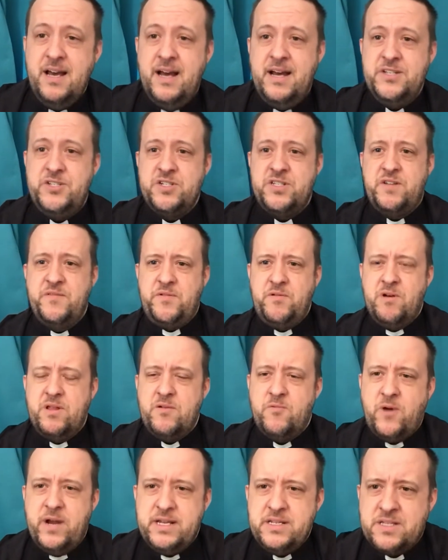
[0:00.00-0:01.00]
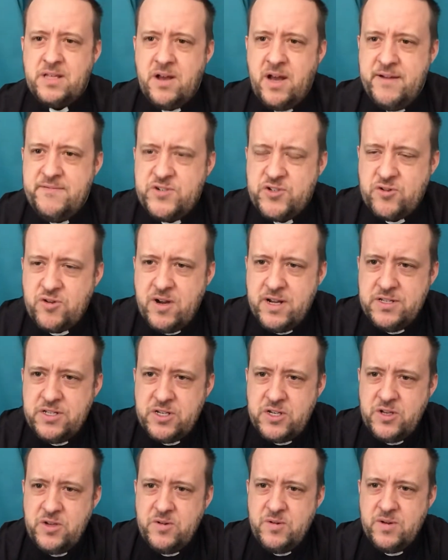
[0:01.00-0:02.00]
Just a few other ways that I've tried
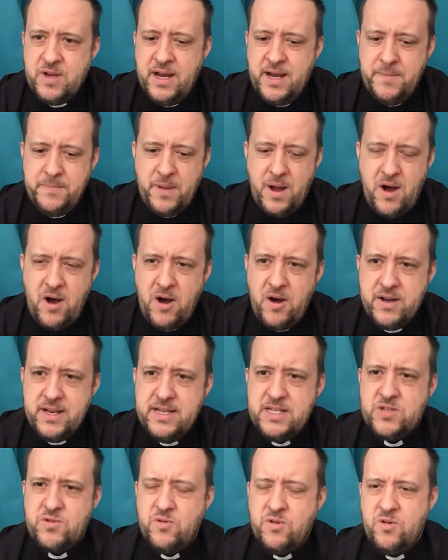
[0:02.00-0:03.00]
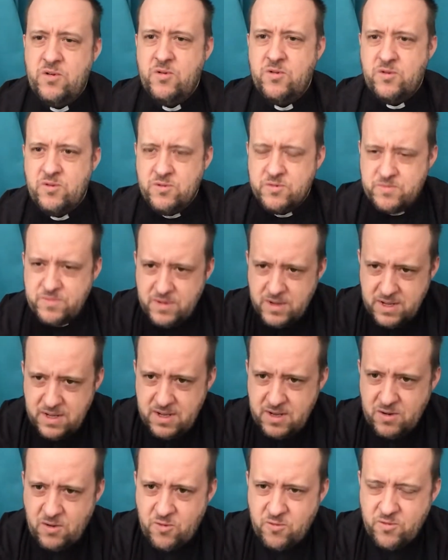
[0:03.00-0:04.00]
to harness
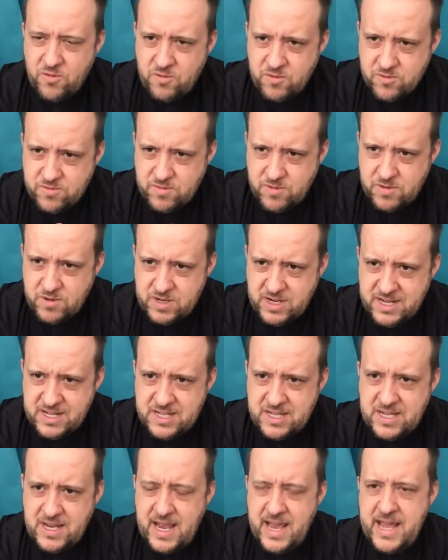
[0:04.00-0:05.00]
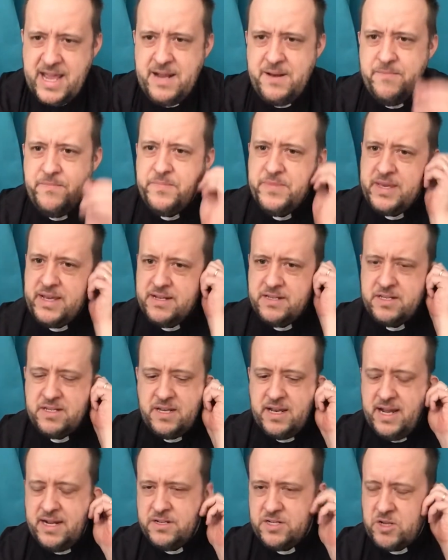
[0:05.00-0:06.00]
or contain the
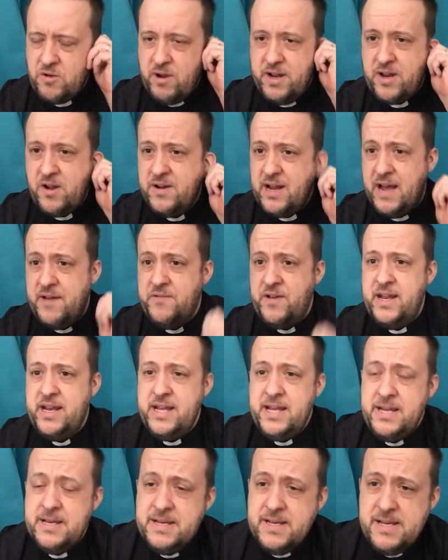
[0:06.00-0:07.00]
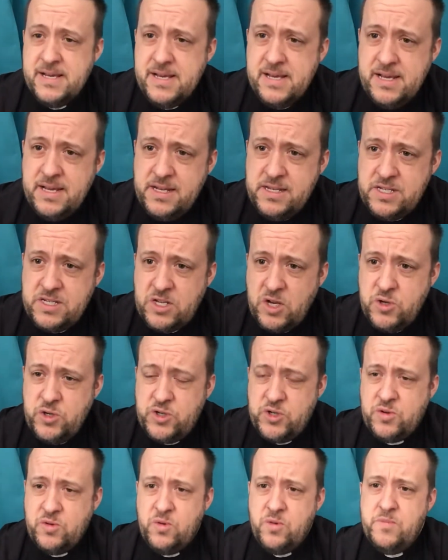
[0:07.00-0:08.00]
internet. So I don't have any
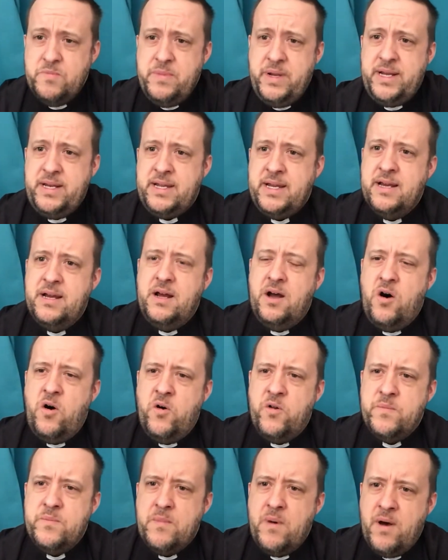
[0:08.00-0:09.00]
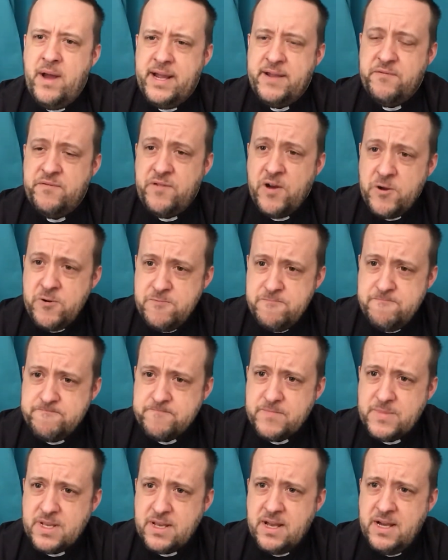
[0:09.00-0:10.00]
social media on my phone.
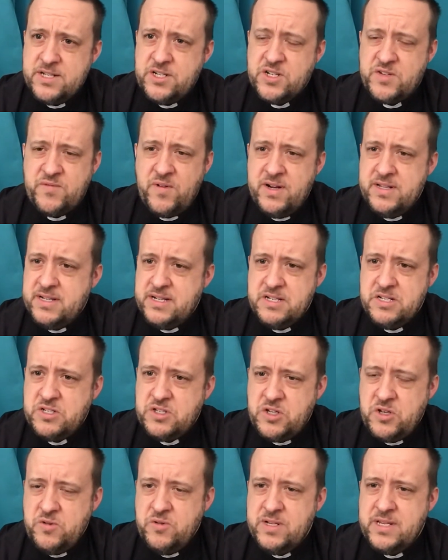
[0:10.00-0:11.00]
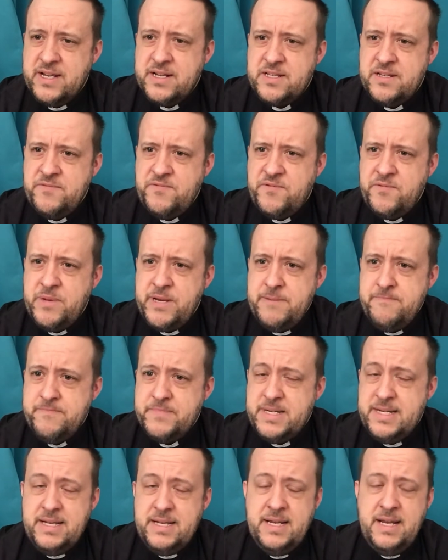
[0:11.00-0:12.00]
I just find that it's too addictive for me.
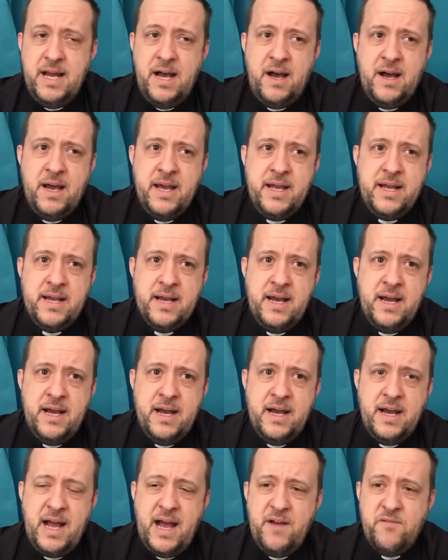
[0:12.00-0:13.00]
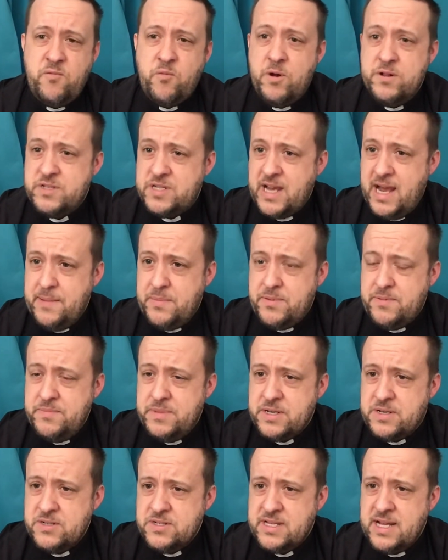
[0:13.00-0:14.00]
I have WhatsApp
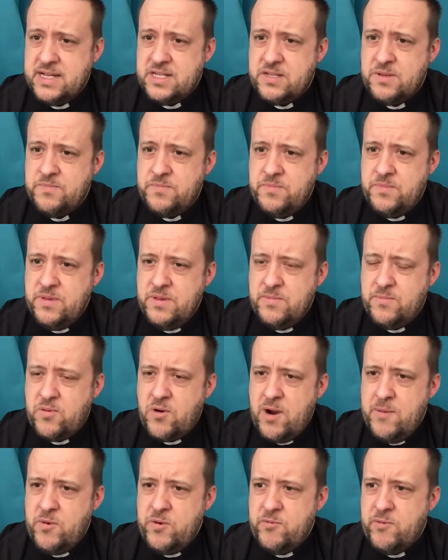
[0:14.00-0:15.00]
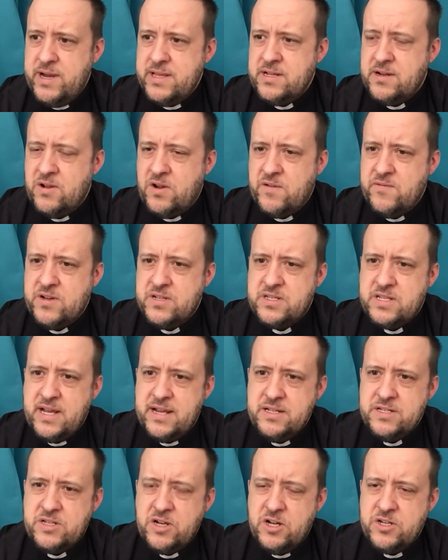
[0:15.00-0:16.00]
because that's the primary way that a lot of us stay
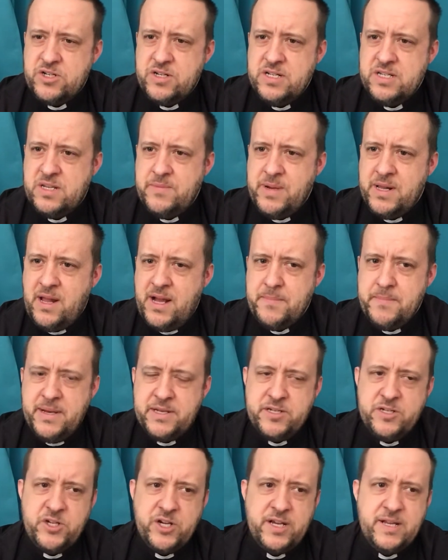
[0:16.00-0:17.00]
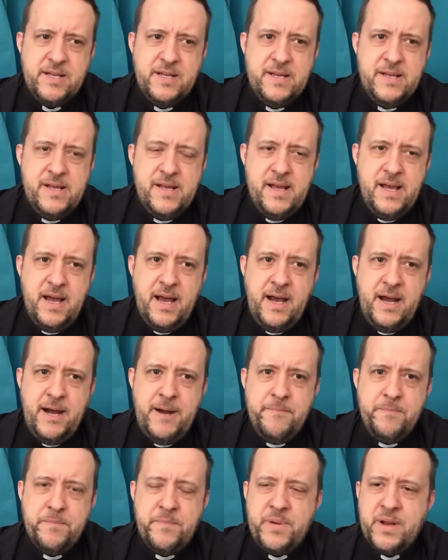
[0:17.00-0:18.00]
in touch, and it's a bit like messaging.
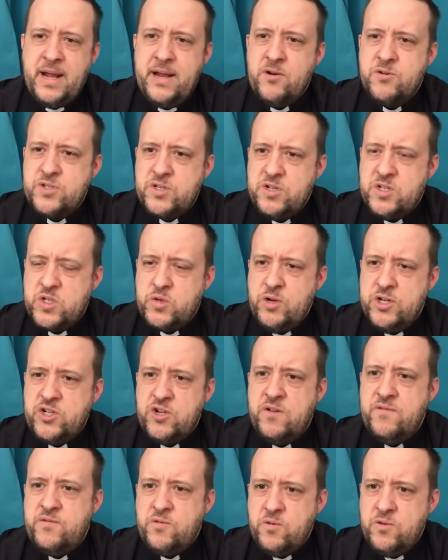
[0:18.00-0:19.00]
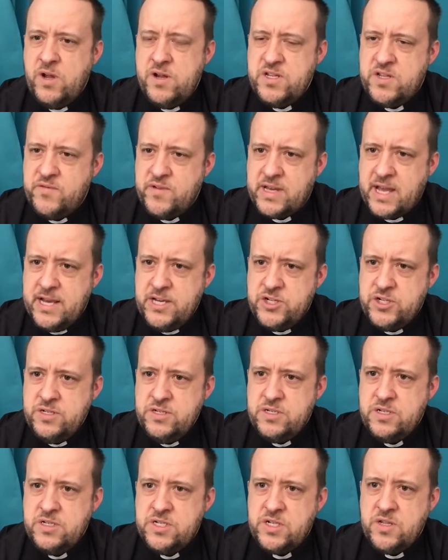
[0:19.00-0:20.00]
But I also switch off all
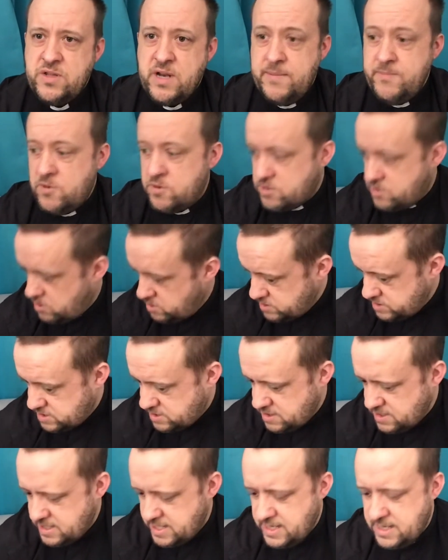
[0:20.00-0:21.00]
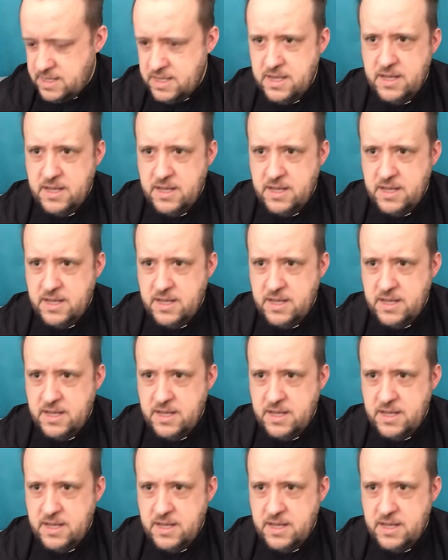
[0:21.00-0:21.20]
notifications so that I'm not constantly